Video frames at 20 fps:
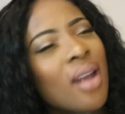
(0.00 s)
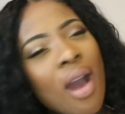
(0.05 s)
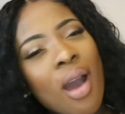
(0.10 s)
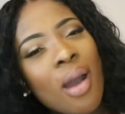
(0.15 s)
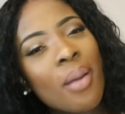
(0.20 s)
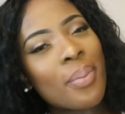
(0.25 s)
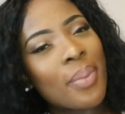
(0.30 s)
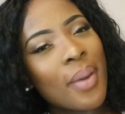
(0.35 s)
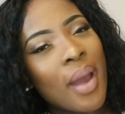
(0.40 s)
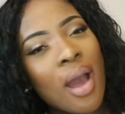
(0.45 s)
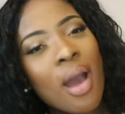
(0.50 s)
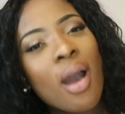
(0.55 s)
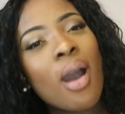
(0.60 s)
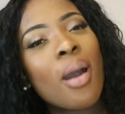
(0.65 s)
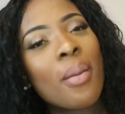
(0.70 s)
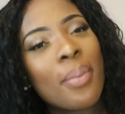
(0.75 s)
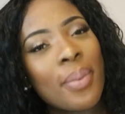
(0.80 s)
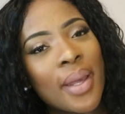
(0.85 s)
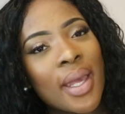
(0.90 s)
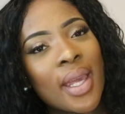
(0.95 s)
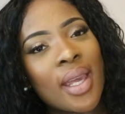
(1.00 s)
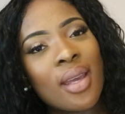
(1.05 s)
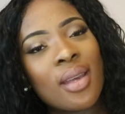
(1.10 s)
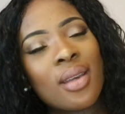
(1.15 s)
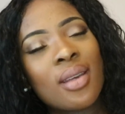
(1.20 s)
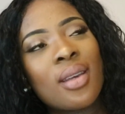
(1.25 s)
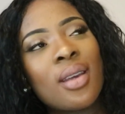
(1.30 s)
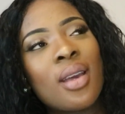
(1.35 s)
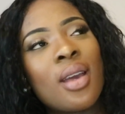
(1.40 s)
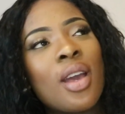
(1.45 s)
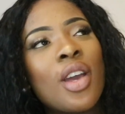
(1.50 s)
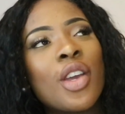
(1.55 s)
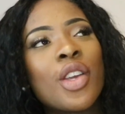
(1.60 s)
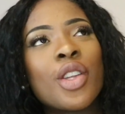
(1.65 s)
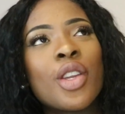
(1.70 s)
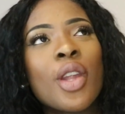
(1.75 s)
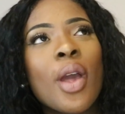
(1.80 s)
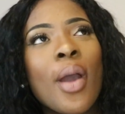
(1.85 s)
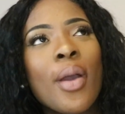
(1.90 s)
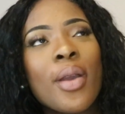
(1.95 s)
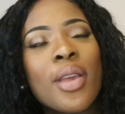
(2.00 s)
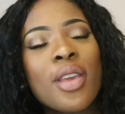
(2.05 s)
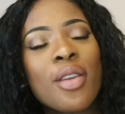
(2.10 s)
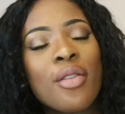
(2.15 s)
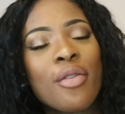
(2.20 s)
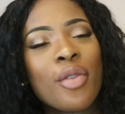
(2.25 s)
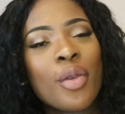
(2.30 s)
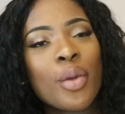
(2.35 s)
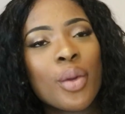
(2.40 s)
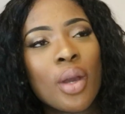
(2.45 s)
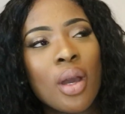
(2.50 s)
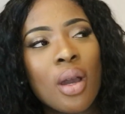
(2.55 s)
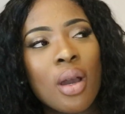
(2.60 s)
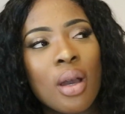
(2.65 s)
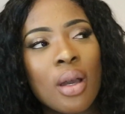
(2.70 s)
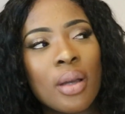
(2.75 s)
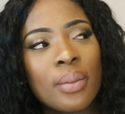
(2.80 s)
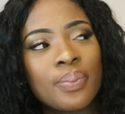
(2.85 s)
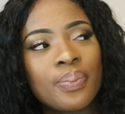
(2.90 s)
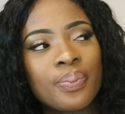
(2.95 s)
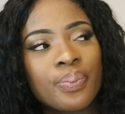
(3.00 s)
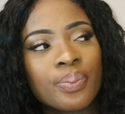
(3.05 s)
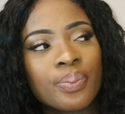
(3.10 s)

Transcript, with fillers: heartbeat. You know how you can feel your heart?